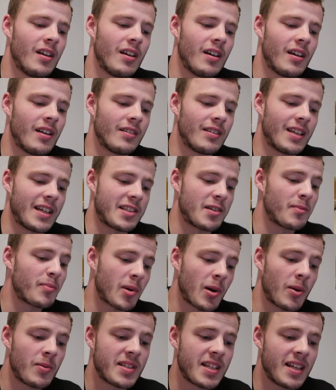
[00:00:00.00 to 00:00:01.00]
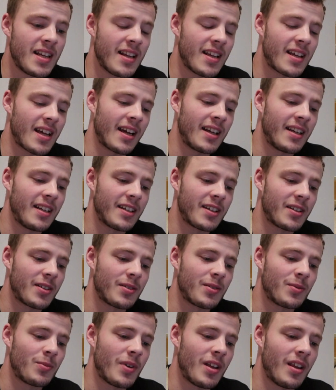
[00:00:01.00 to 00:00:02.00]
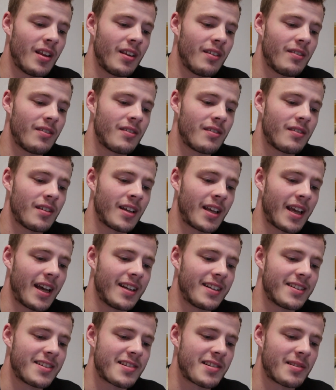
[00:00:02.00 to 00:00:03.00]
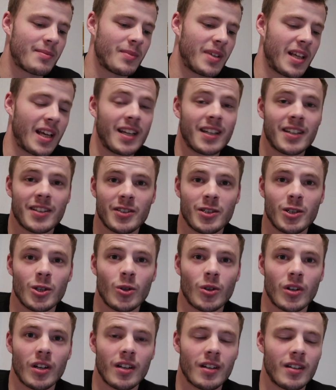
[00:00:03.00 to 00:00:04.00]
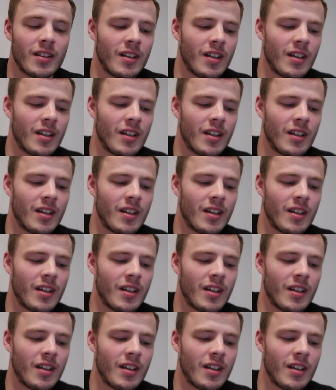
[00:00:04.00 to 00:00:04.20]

and that's a protein cake with, again, some cake and yogurt.